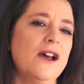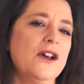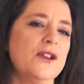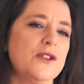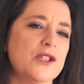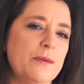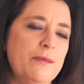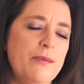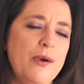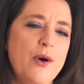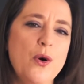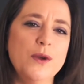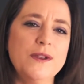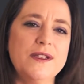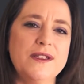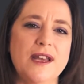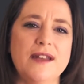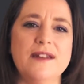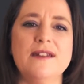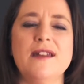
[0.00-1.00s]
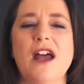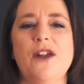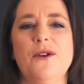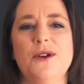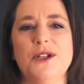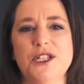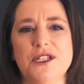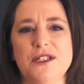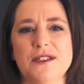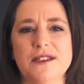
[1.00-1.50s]
supports and
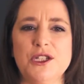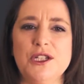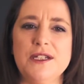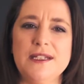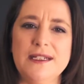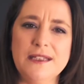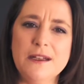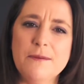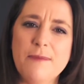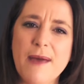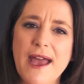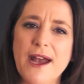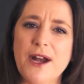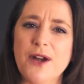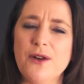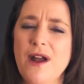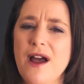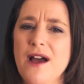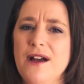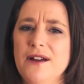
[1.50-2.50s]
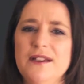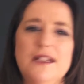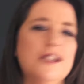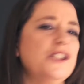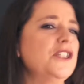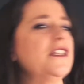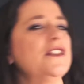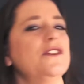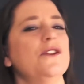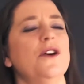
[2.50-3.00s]
nourishes, and she's in the background
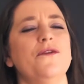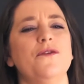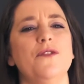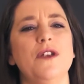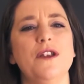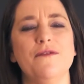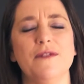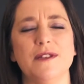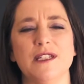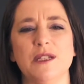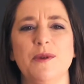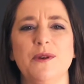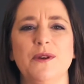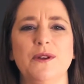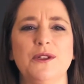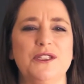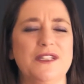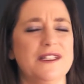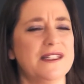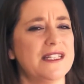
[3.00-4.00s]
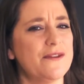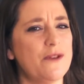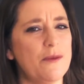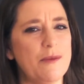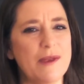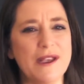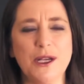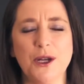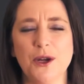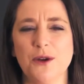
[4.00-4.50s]
and she's not very visible and doesn't have a
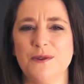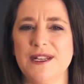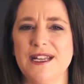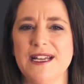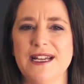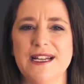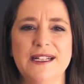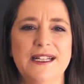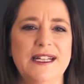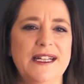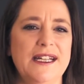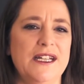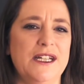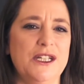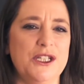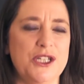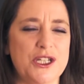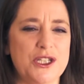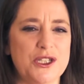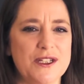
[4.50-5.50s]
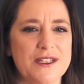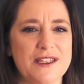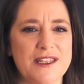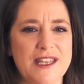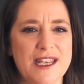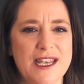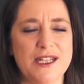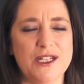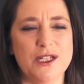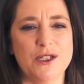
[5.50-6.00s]
big career. She's just
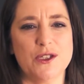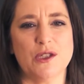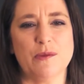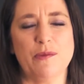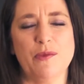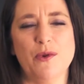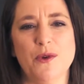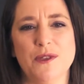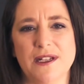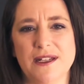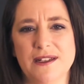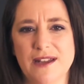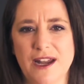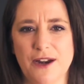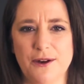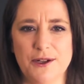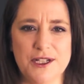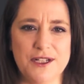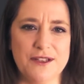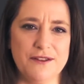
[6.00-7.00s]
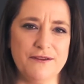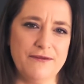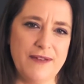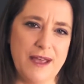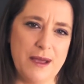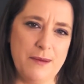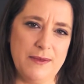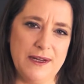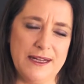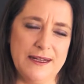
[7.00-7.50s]
there to support and nourish the
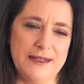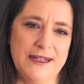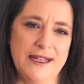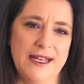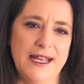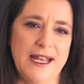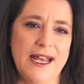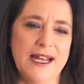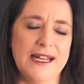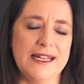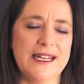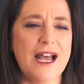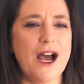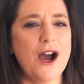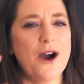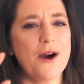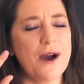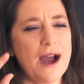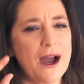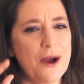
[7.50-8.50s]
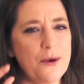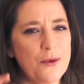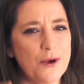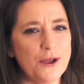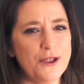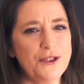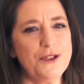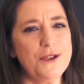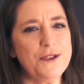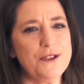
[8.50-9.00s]
family. Now, I
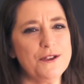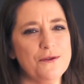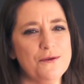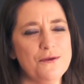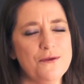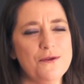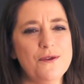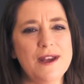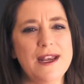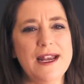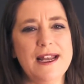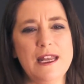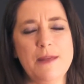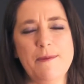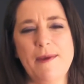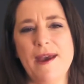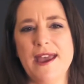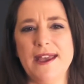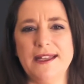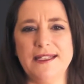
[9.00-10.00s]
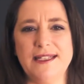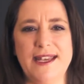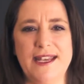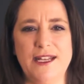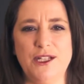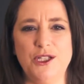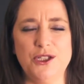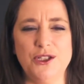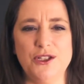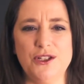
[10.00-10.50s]
want you to really pay
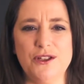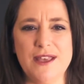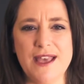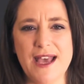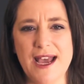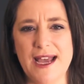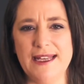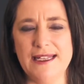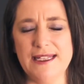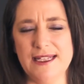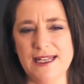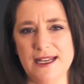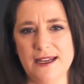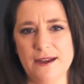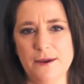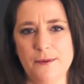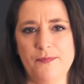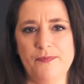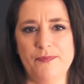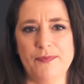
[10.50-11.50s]
attention to the idea